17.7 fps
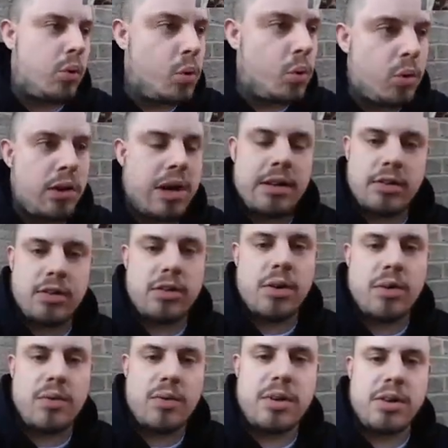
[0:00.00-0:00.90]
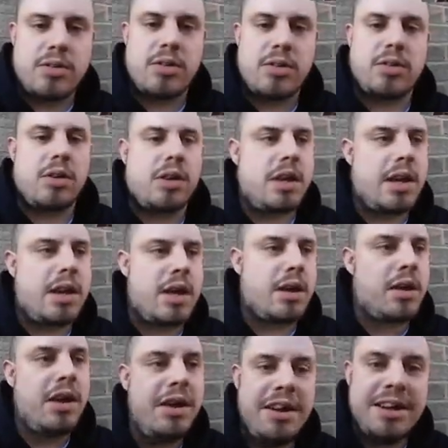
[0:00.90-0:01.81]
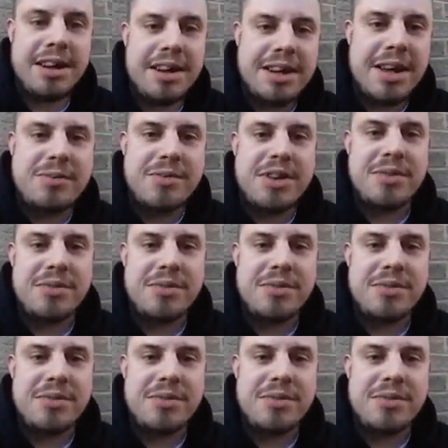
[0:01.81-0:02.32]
all that stuff. And it's like, yeah, get rid of